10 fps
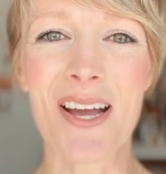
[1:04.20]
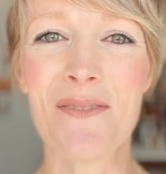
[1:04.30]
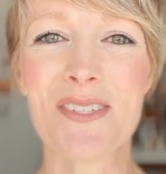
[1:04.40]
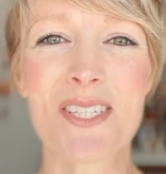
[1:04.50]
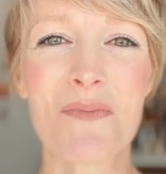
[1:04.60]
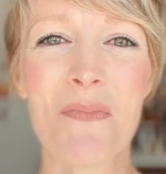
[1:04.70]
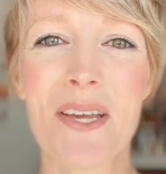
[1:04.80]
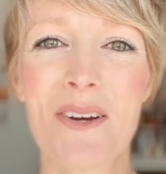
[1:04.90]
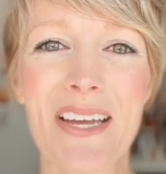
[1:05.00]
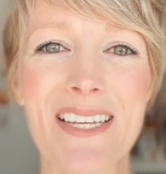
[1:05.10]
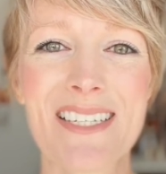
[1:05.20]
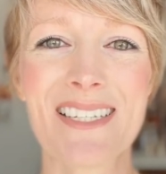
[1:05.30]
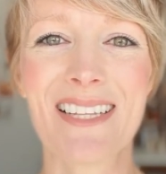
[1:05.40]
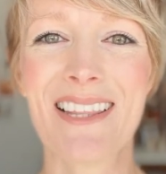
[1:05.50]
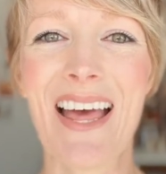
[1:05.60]
of spirit
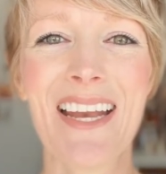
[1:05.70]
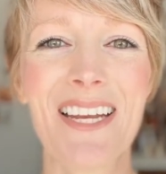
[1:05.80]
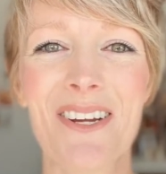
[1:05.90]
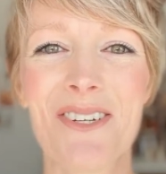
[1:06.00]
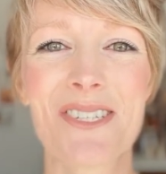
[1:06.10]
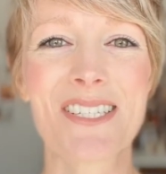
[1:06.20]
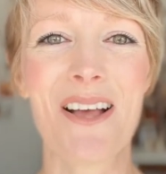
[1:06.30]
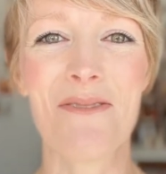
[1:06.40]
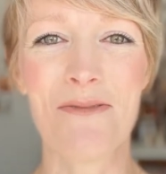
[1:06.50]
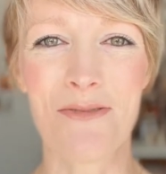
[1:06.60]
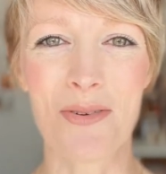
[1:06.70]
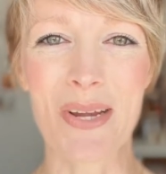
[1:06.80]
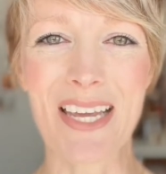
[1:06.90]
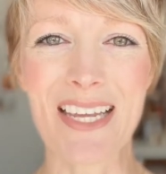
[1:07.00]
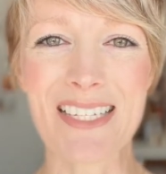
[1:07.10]
letting herself
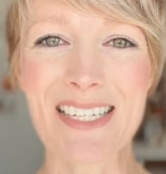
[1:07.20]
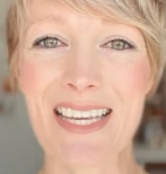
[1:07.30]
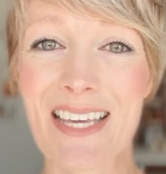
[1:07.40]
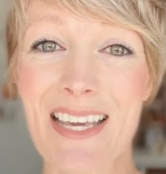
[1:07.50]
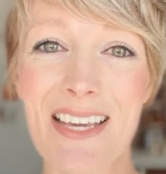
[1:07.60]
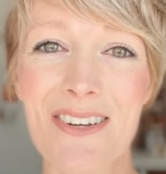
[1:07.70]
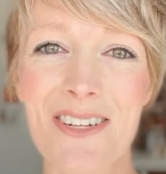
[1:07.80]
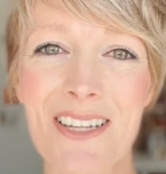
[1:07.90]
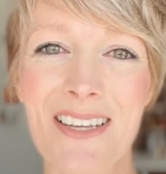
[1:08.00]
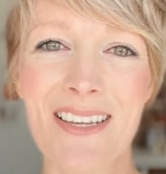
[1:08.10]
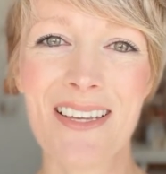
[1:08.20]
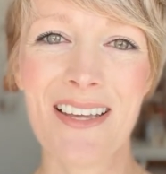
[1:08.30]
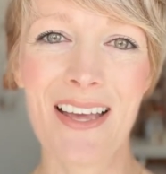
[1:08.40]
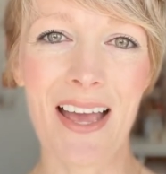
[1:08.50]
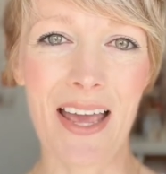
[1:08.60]
free to heal
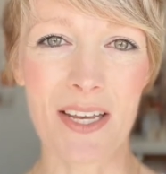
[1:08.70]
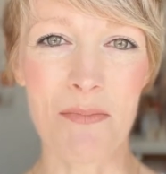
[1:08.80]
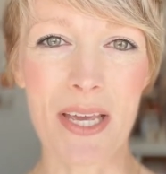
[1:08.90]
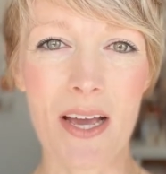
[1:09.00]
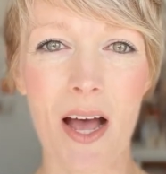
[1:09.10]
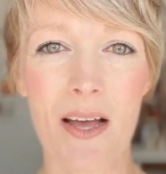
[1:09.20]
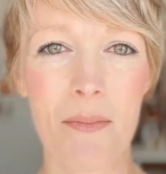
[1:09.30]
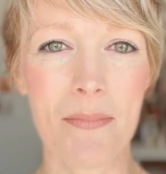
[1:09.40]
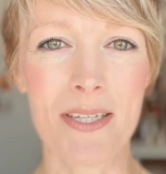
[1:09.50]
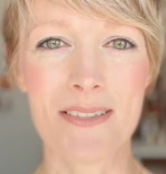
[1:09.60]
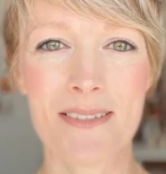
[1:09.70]
and become